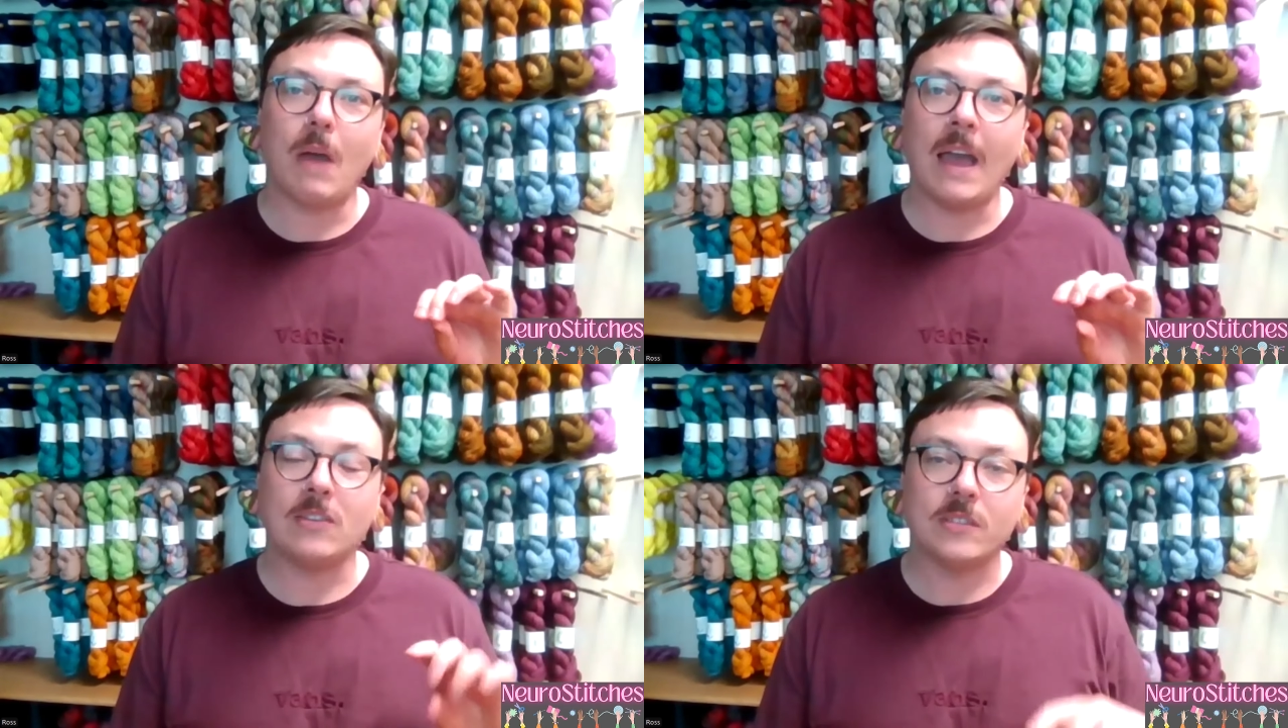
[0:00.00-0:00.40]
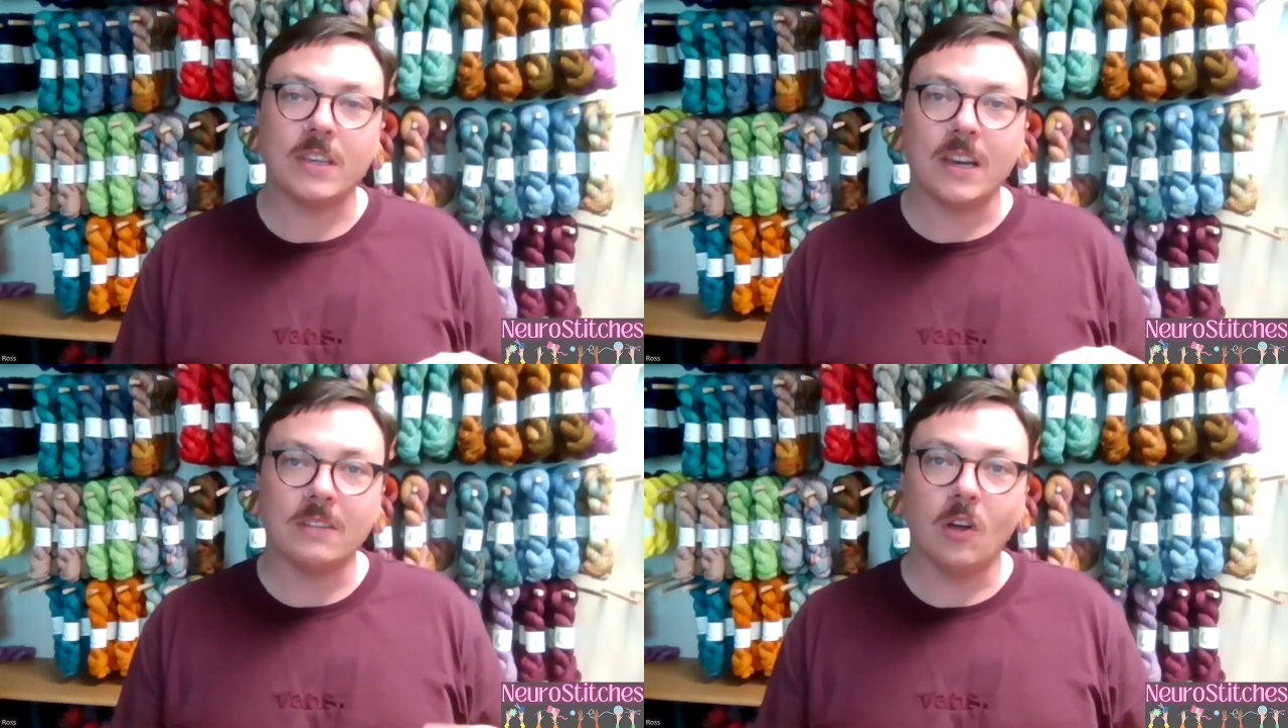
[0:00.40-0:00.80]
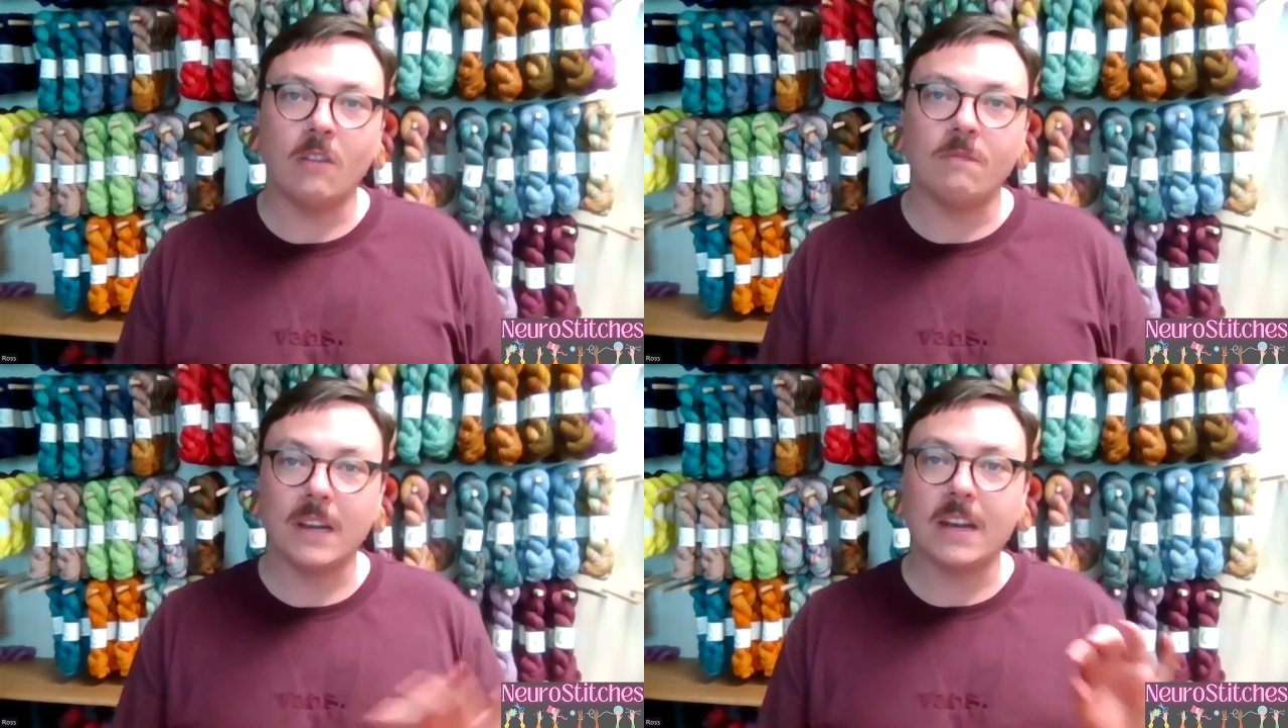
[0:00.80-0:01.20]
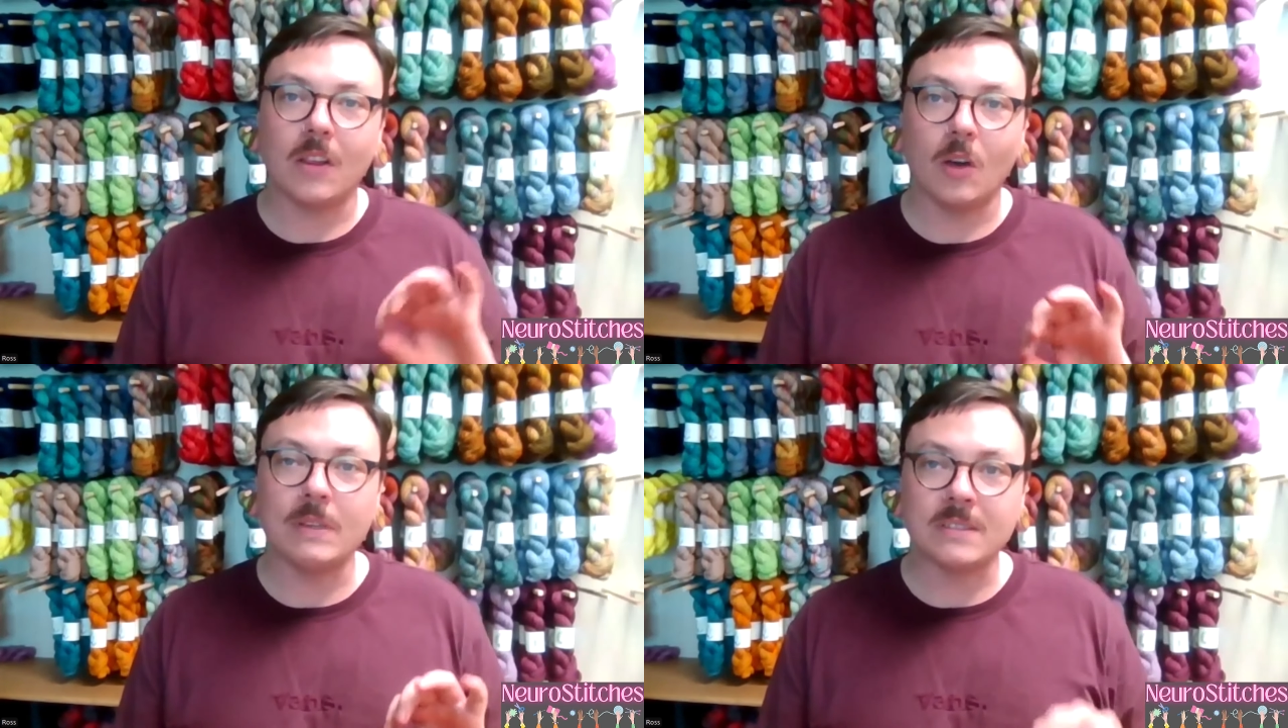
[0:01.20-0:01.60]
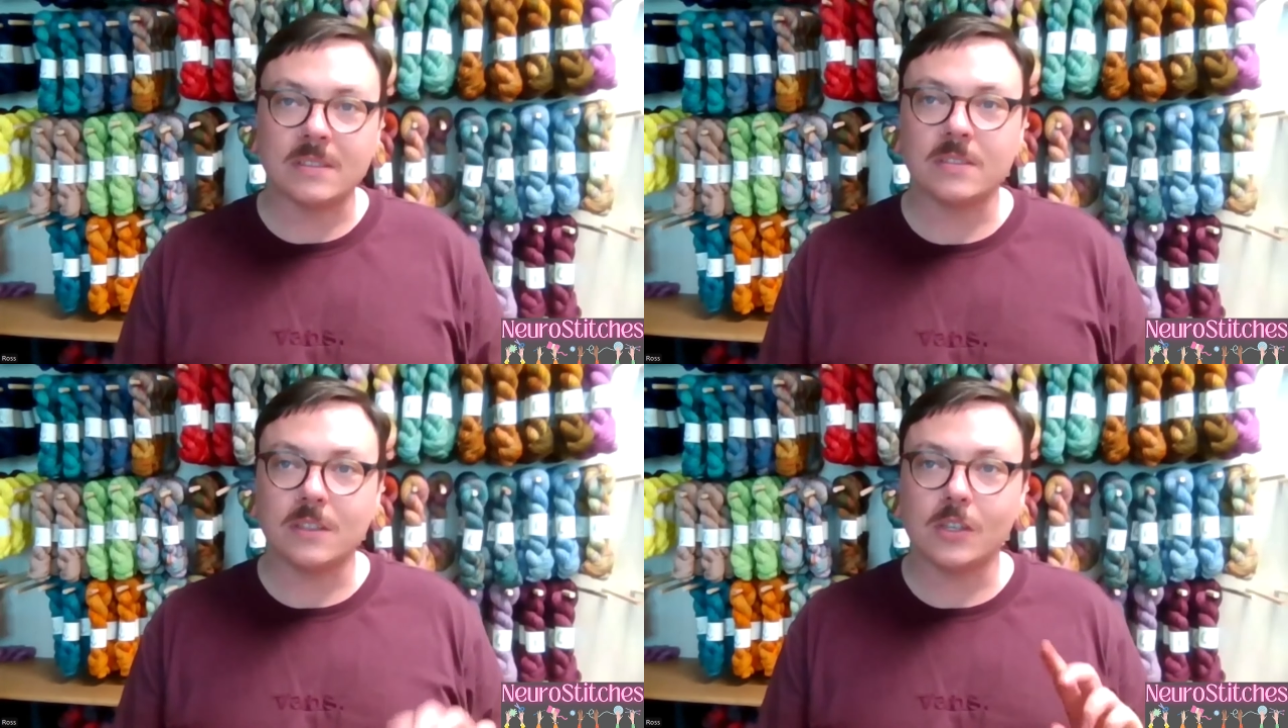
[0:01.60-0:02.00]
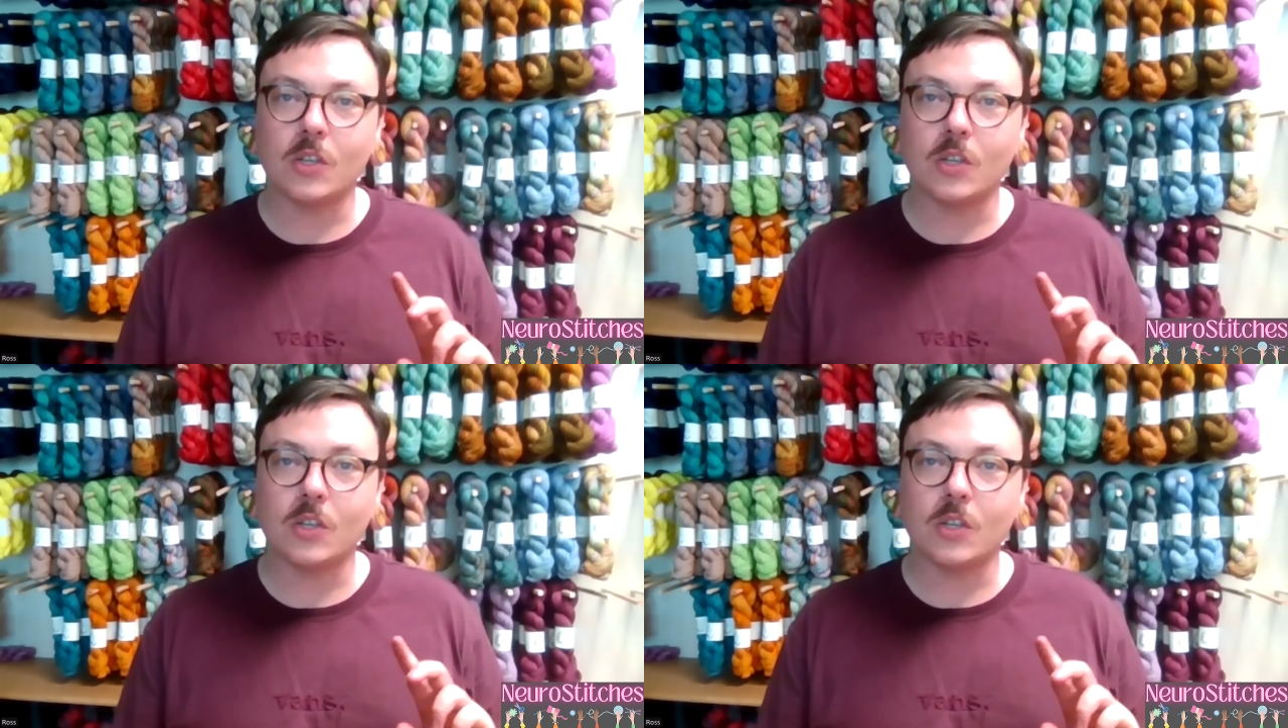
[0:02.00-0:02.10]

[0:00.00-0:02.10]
actually a lot of money and a lot of business